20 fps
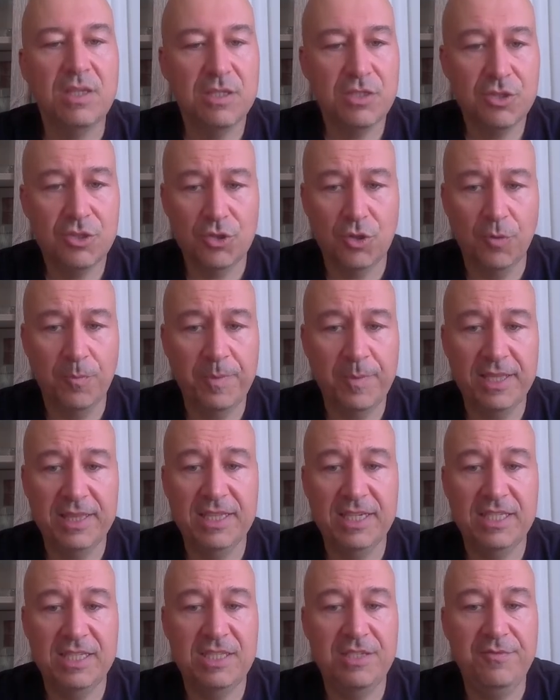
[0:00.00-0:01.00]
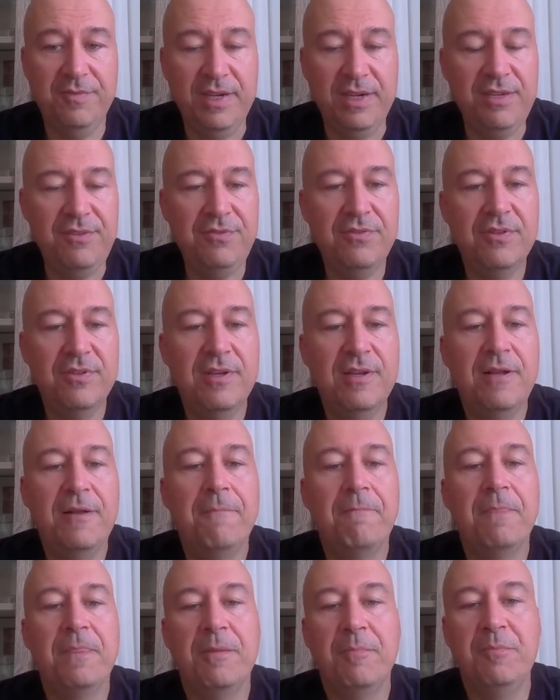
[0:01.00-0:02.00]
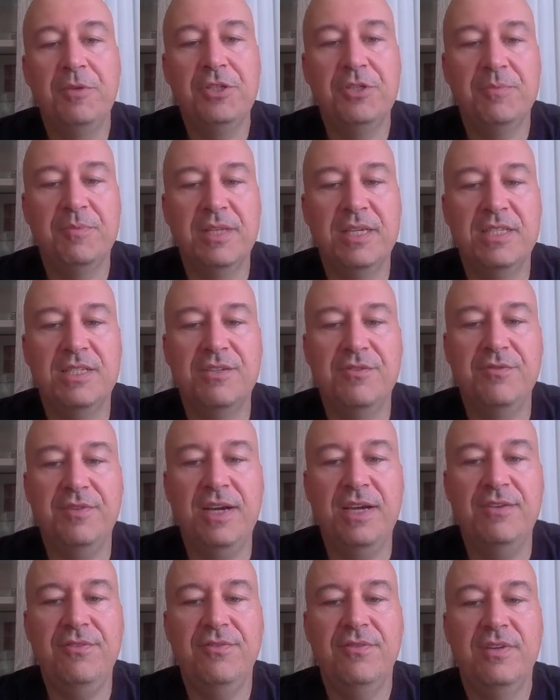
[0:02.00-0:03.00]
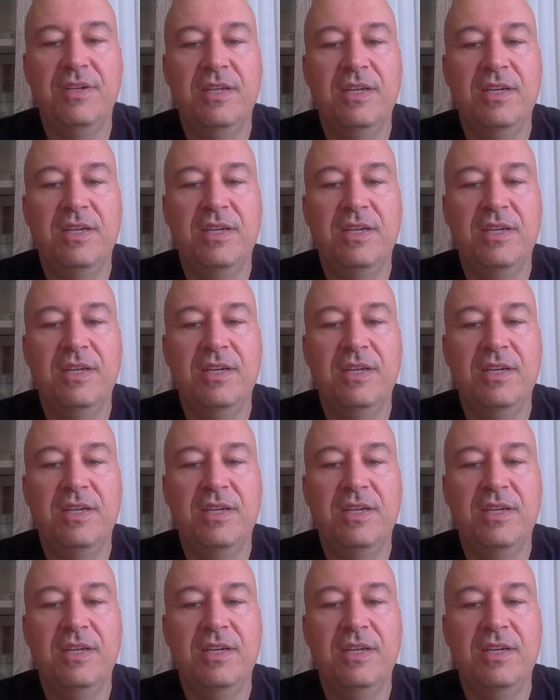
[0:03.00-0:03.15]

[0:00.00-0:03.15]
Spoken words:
So played knight c5, bishop takes c5,